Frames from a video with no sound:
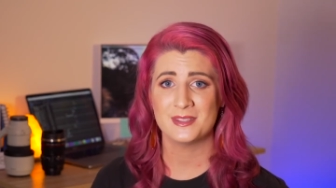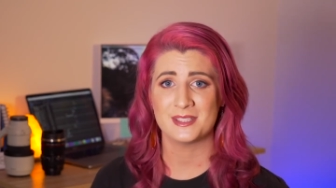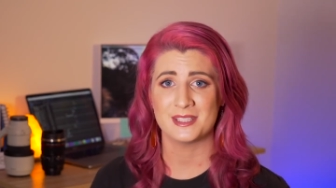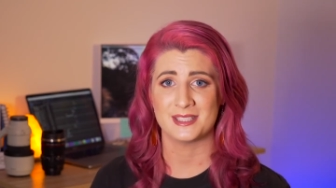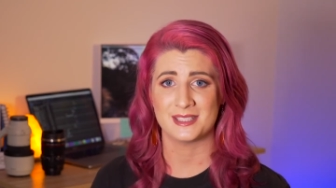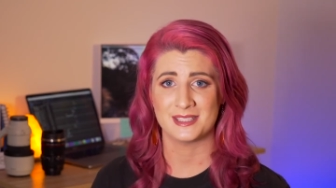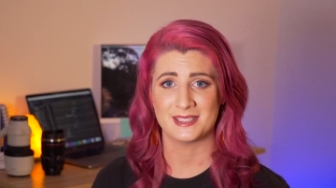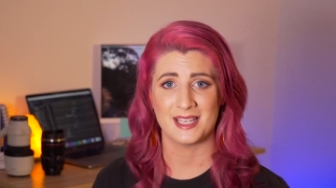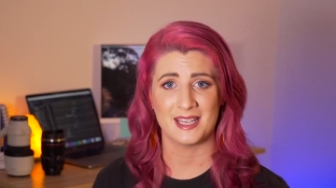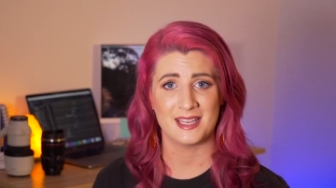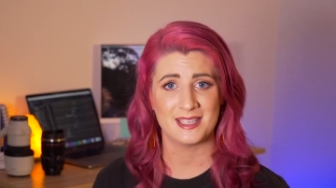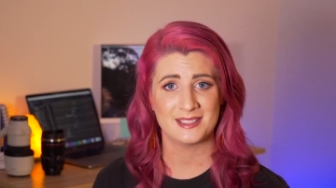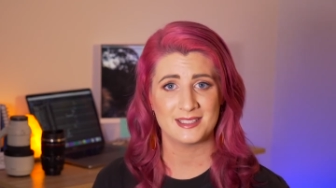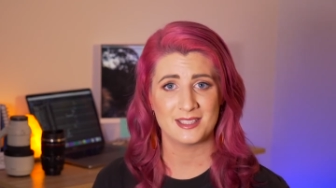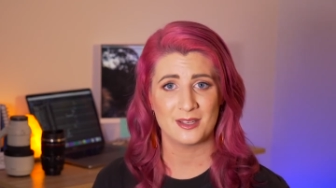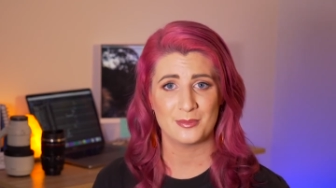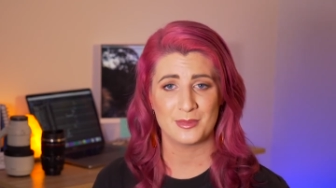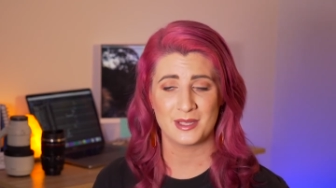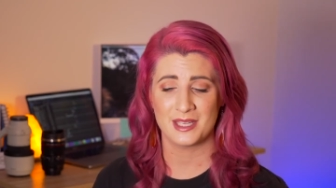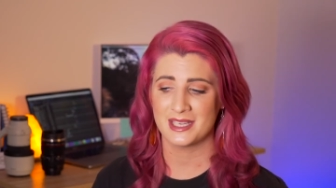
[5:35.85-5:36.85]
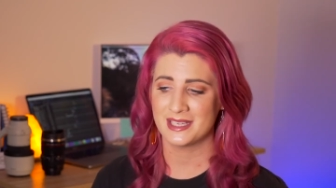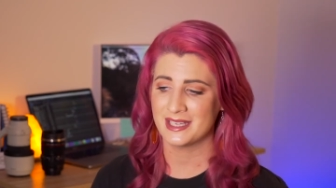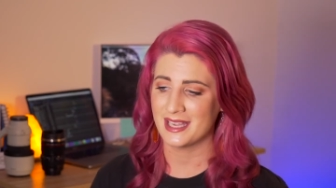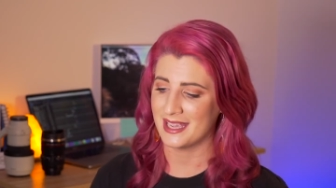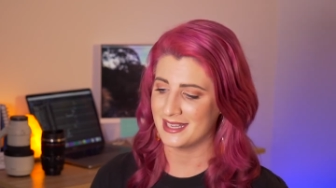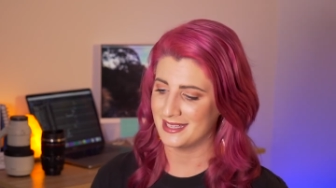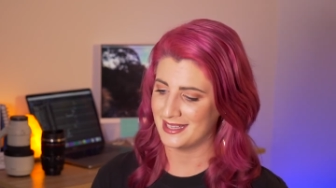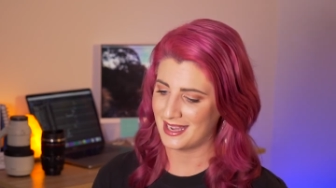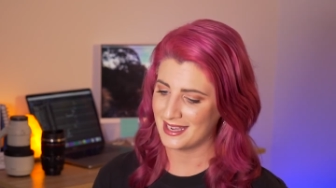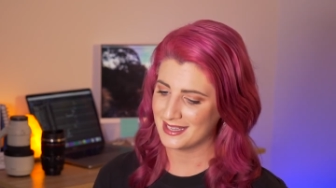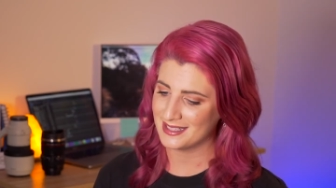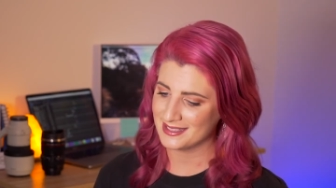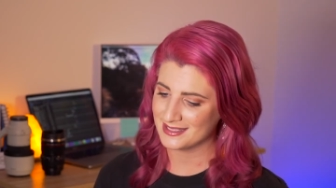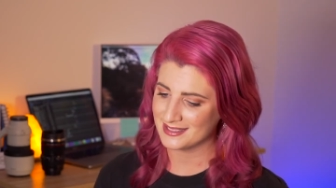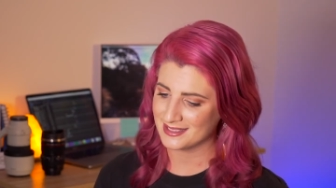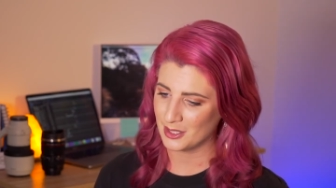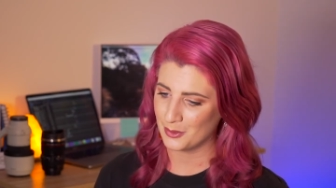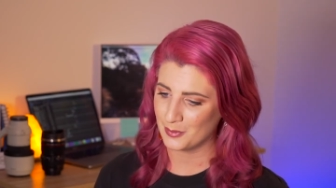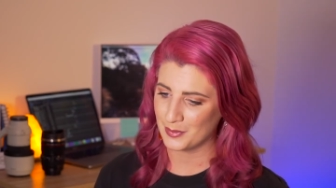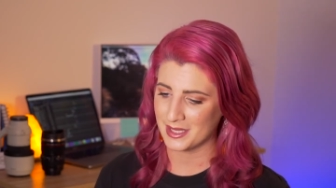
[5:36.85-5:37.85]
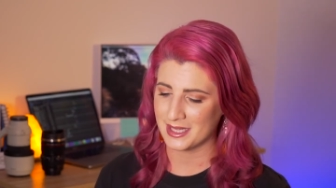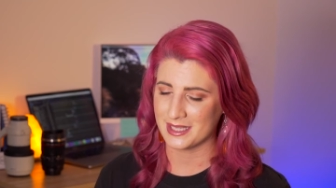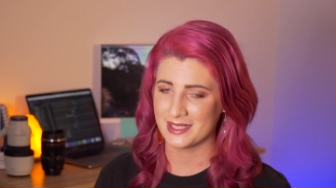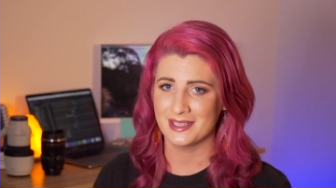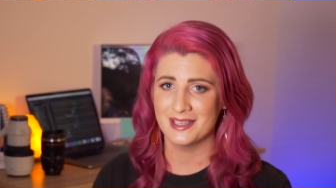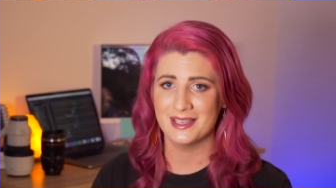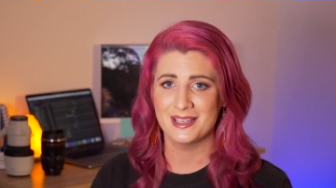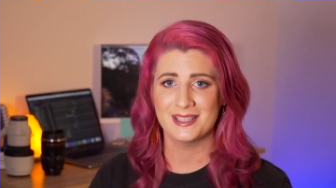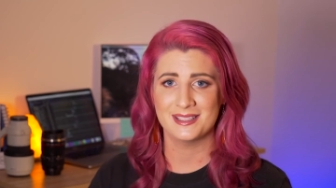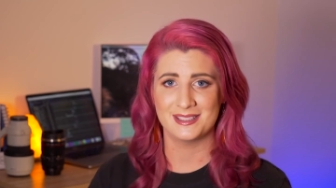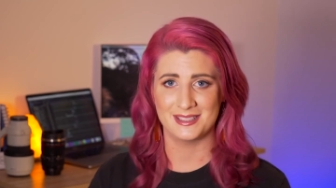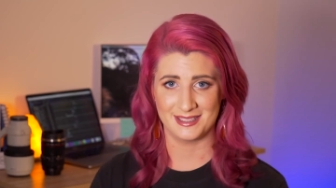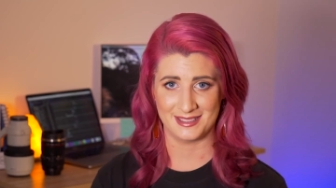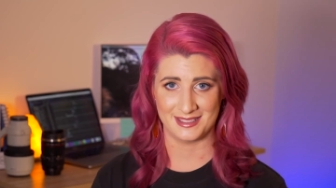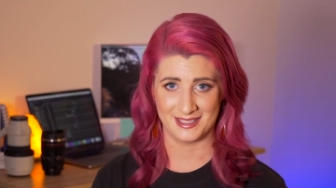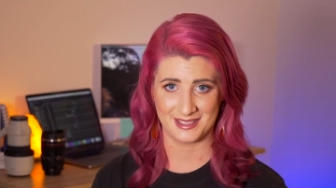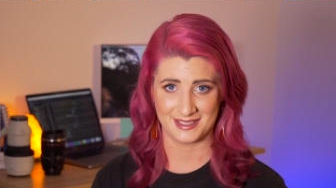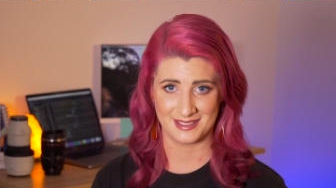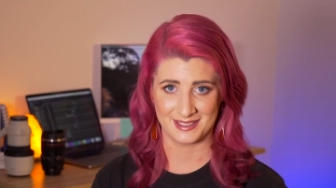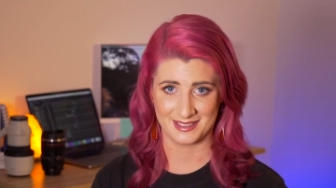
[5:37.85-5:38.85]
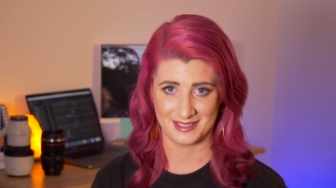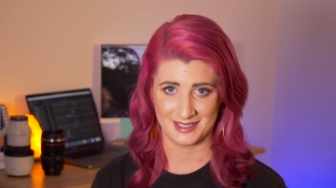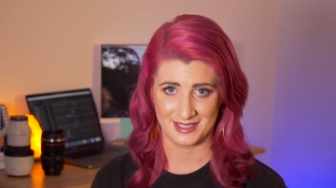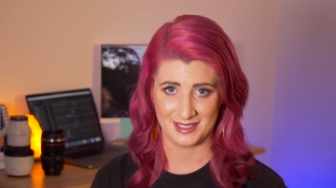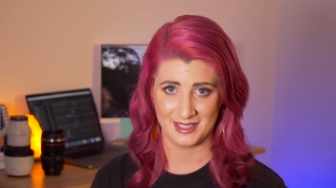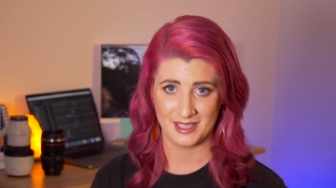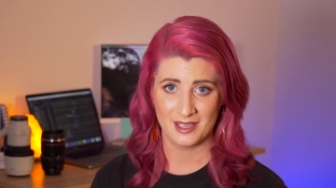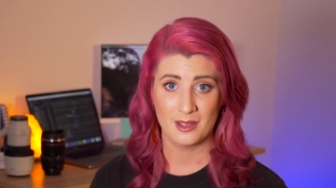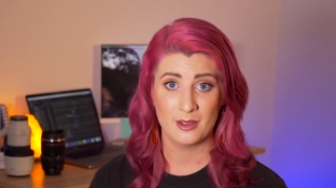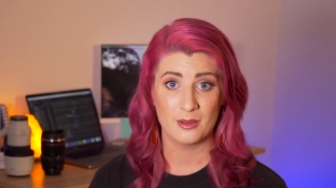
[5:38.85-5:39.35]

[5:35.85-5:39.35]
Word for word: to say something and edit something succinctly,